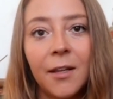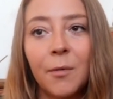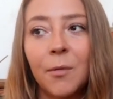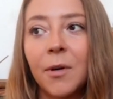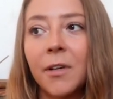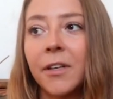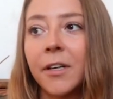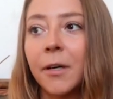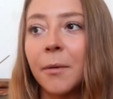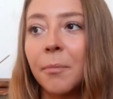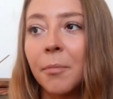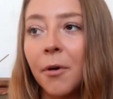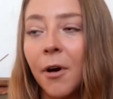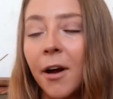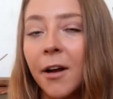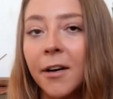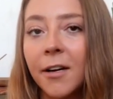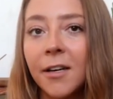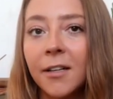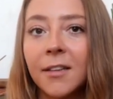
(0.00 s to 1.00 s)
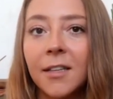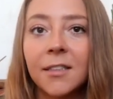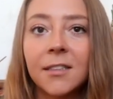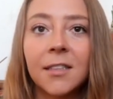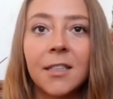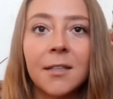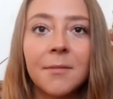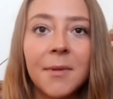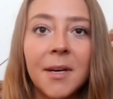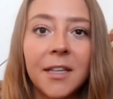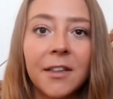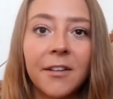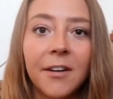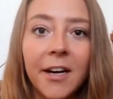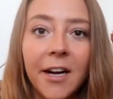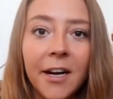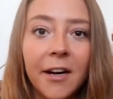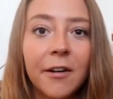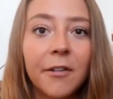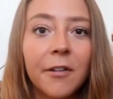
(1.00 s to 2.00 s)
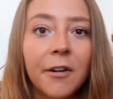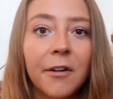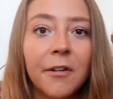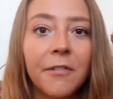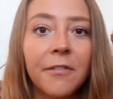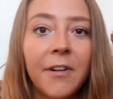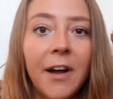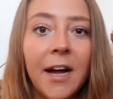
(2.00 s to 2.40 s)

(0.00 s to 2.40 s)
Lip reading: They want like a product that's going to make their hair grow